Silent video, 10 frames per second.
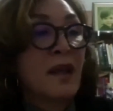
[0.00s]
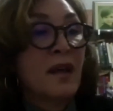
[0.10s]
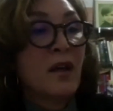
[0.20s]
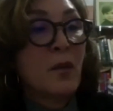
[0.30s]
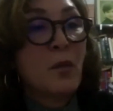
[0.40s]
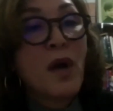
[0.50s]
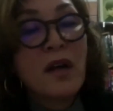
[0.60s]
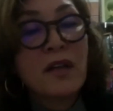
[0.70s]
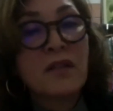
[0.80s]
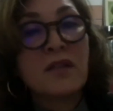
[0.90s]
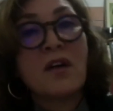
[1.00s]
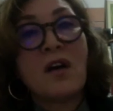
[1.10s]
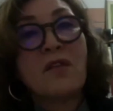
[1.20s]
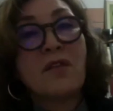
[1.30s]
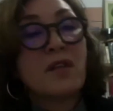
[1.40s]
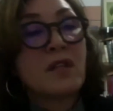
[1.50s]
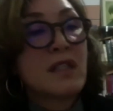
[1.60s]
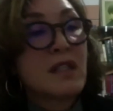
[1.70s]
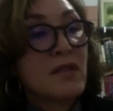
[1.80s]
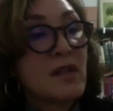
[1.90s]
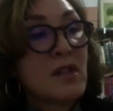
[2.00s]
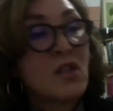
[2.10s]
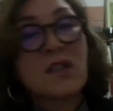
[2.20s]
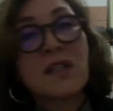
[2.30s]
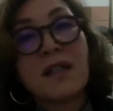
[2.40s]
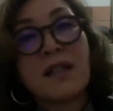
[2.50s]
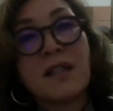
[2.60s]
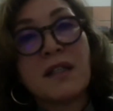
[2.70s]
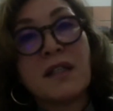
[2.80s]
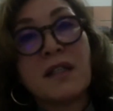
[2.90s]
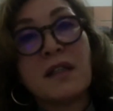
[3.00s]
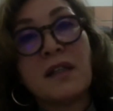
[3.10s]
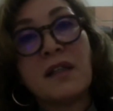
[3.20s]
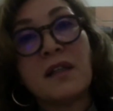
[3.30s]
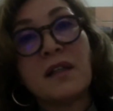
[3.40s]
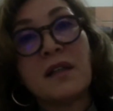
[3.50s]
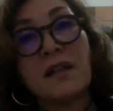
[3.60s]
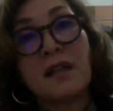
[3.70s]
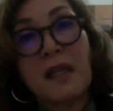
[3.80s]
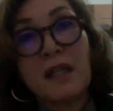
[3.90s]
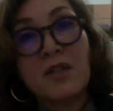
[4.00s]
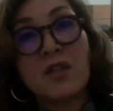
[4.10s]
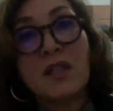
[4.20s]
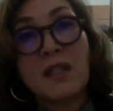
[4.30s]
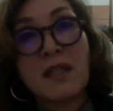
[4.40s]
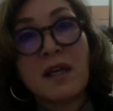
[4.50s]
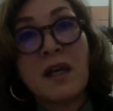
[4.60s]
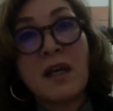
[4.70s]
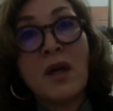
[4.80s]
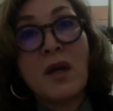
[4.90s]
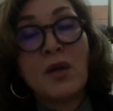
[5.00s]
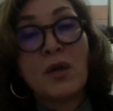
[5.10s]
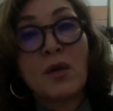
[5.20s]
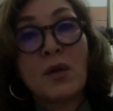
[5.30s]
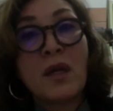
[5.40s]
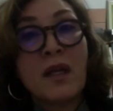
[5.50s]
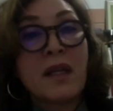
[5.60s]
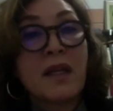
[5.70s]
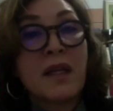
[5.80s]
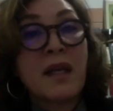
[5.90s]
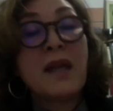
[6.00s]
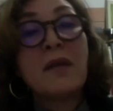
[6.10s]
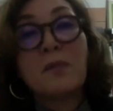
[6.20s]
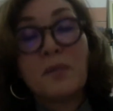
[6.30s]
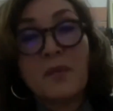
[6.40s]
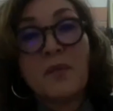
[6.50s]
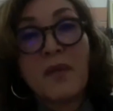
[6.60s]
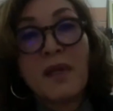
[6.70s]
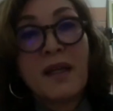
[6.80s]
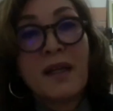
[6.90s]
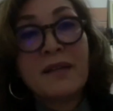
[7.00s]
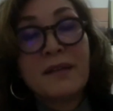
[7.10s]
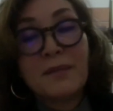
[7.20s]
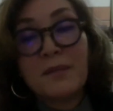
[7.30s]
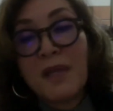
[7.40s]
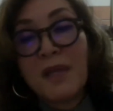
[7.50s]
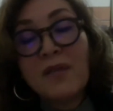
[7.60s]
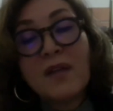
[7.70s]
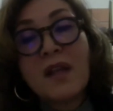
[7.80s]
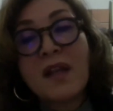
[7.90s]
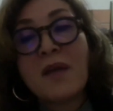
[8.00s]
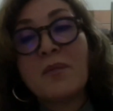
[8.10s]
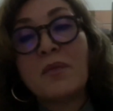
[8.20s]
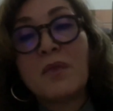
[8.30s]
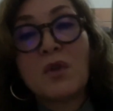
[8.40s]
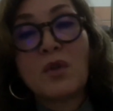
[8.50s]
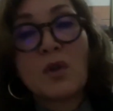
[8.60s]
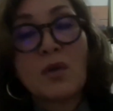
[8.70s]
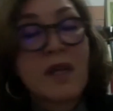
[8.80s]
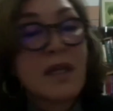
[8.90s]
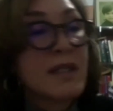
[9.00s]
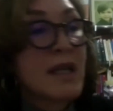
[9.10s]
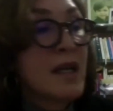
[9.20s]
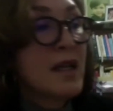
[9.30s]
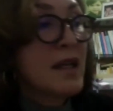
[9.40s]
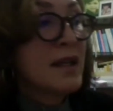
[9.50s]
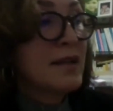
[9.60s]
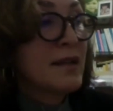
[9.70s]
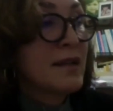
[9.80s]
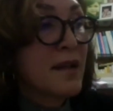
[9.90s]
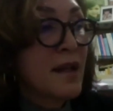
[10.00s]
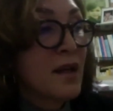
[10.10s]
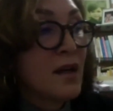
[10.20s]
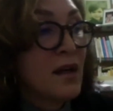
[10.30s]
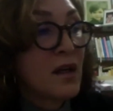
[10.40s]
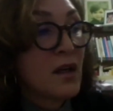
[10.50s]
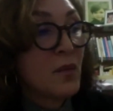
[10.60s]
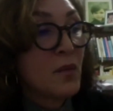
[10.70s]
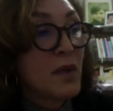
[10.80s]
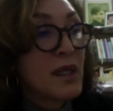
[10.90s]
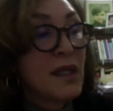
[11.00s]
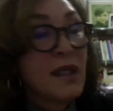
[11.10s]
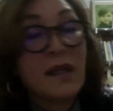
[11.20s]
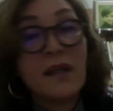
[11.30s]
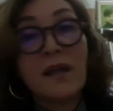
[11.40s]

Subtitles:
a part of the civil society in Tunisia, you know, they say that they are completely